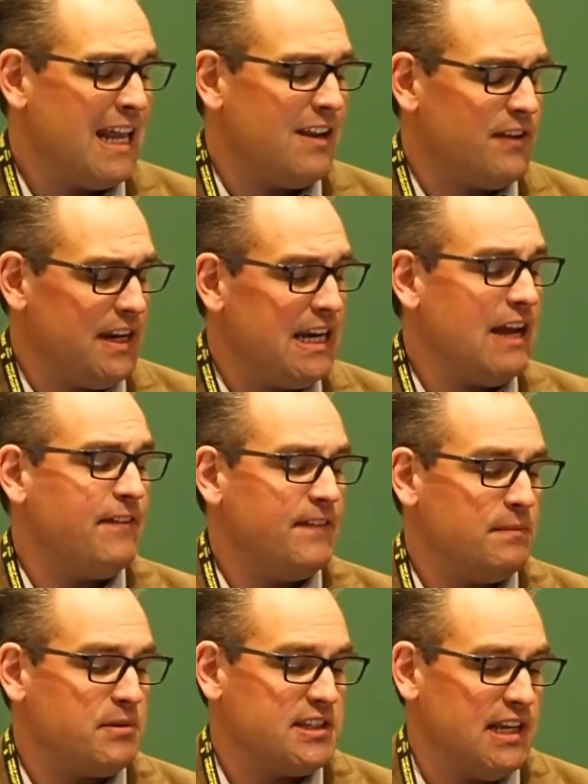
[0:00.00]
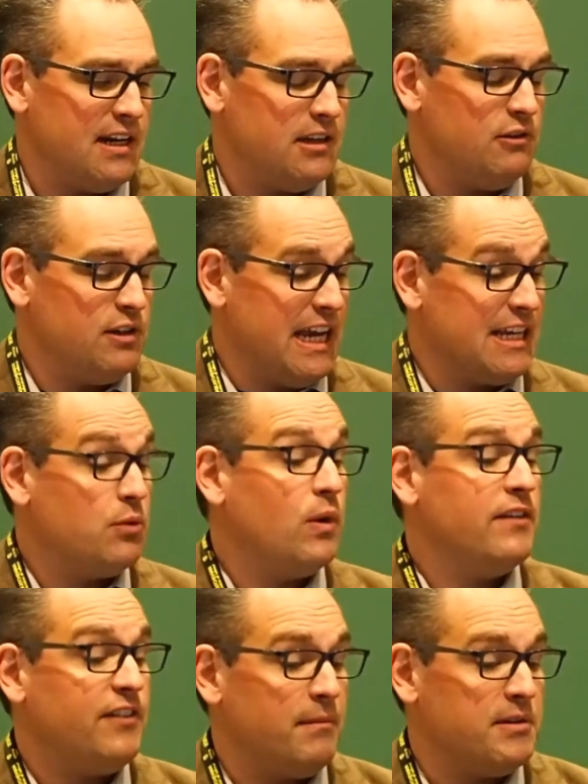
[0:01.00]
And if you didn't have 50%, you could get
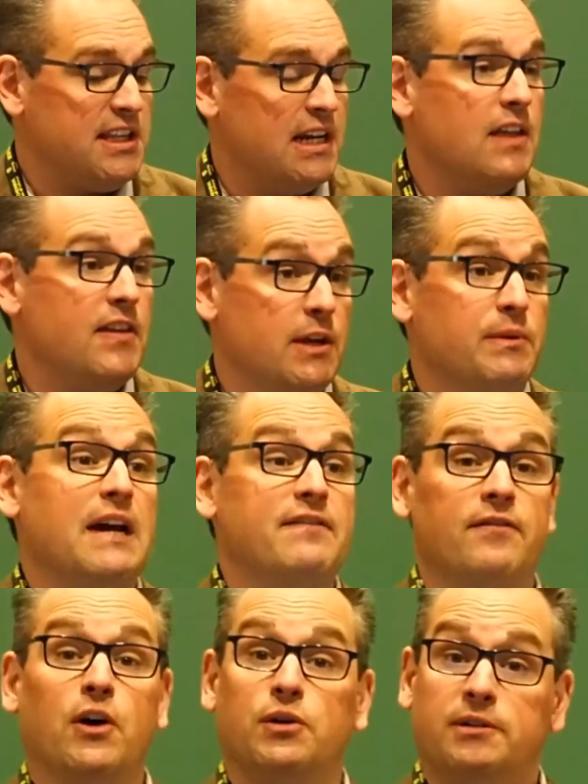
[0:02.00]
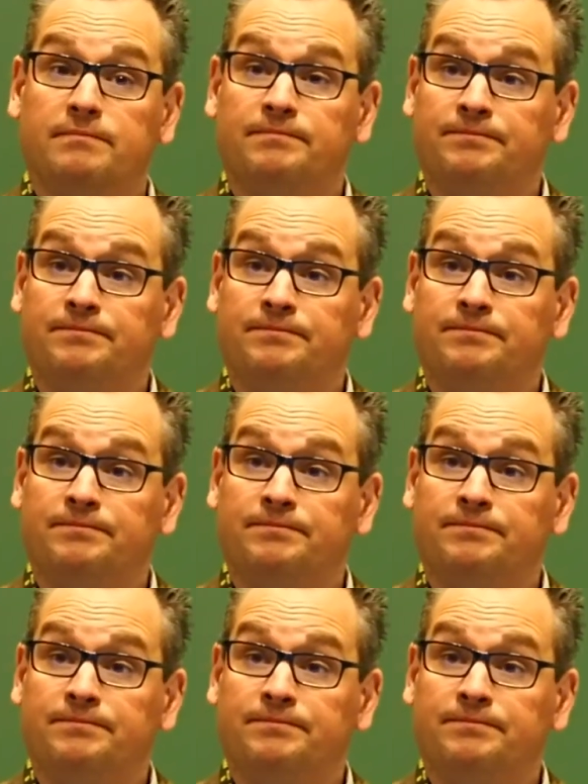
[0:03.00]
25% and then you would have a vote.